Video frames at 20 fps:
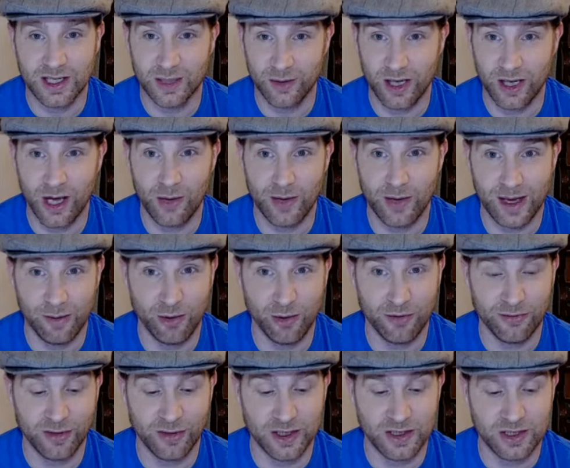we go, we get more
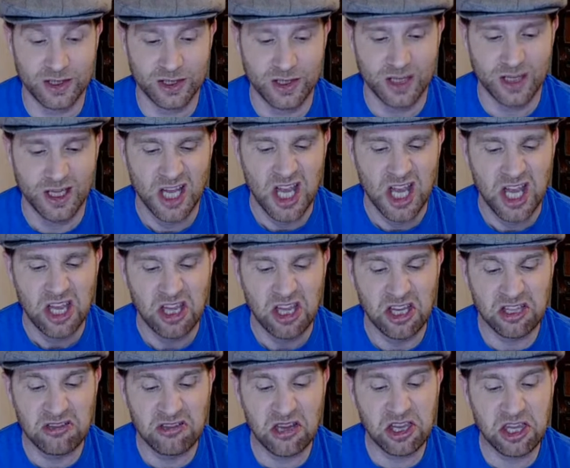French.
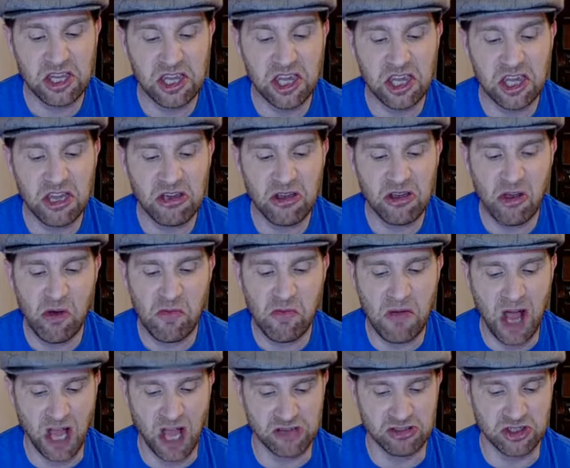The king
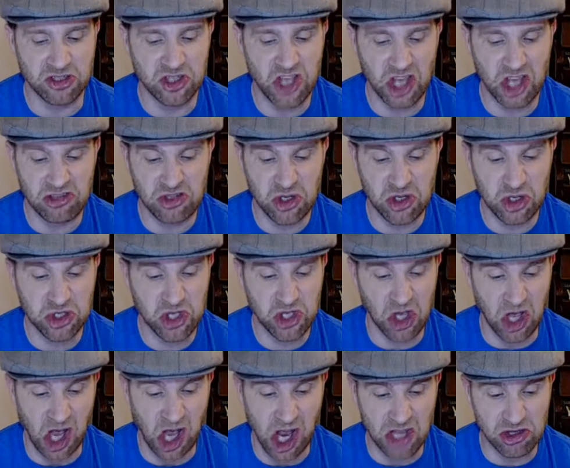commands that you
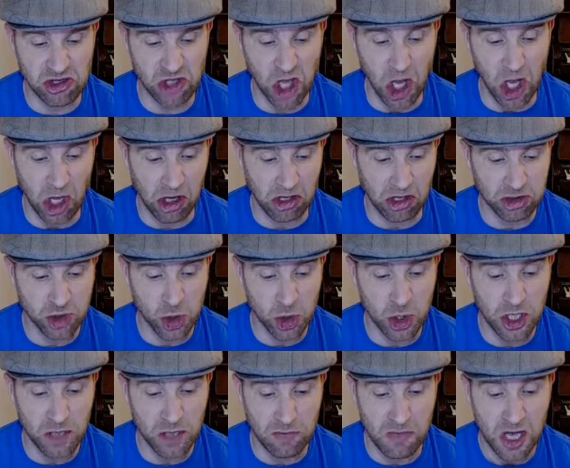surrender to
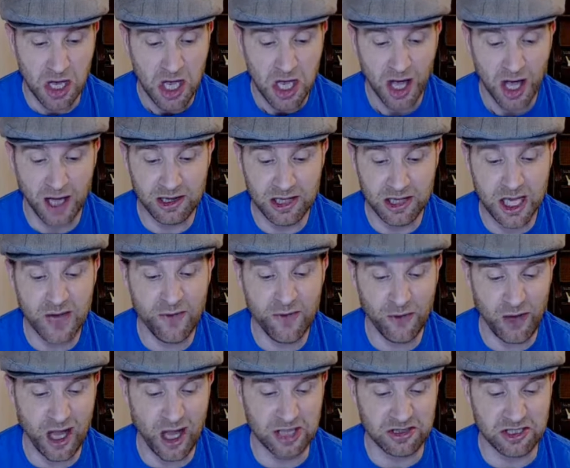him and leave
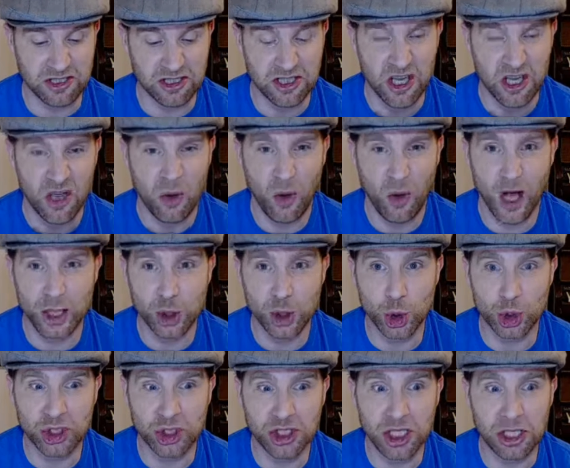France while you
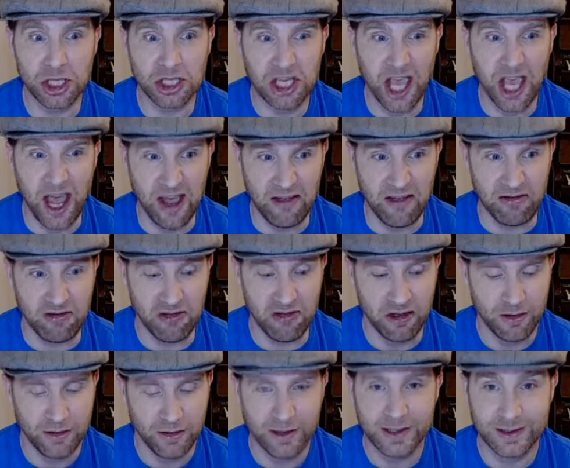still can.
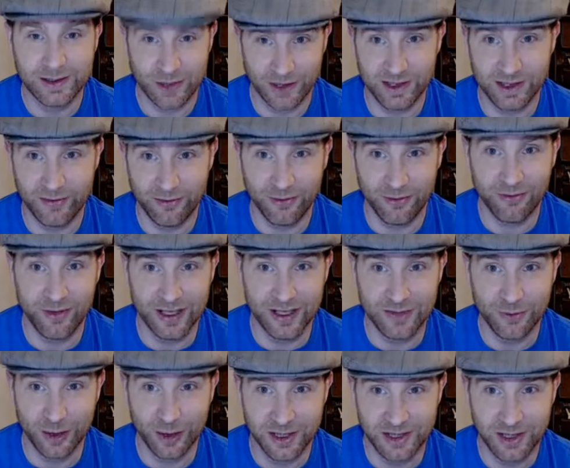He's got a different French
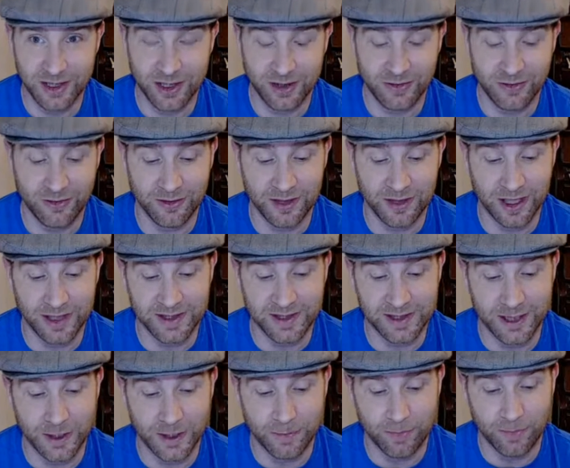voice. I don't know if you noticed that.